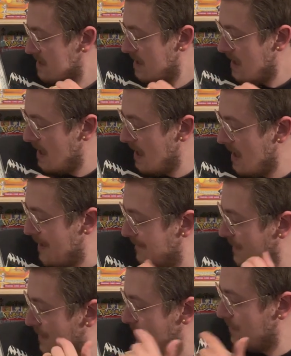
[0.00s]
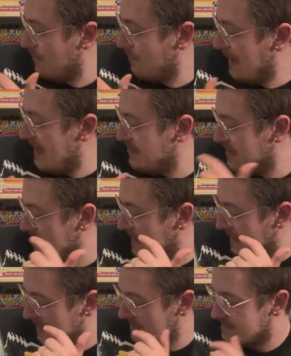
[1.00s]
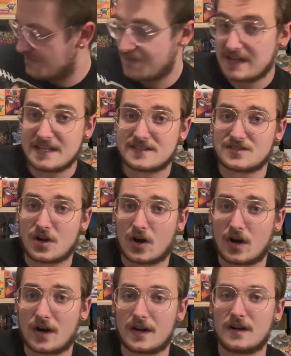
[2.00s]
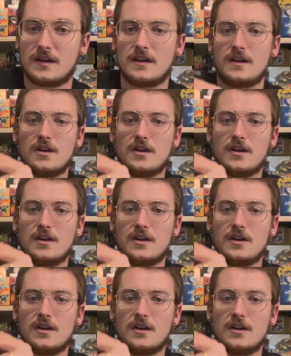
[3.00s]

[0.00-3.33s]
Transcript: um, the Regigigas V star.